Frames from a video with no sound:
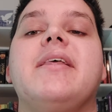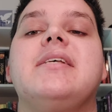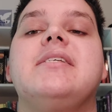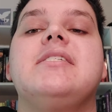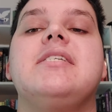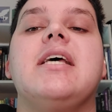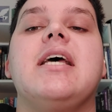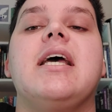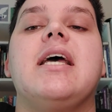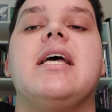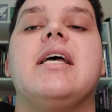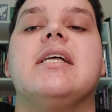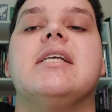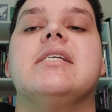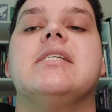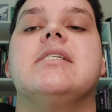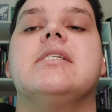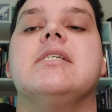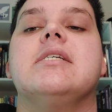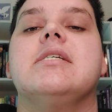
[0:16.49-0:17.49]
the
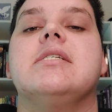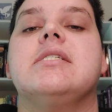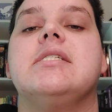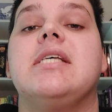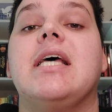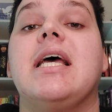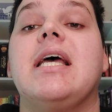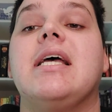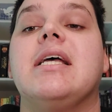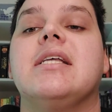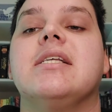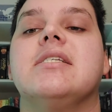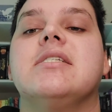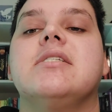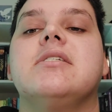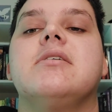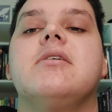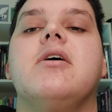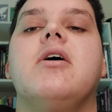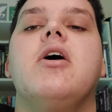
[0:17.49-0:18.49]
scenes,
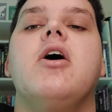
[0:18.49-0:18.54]
scenes,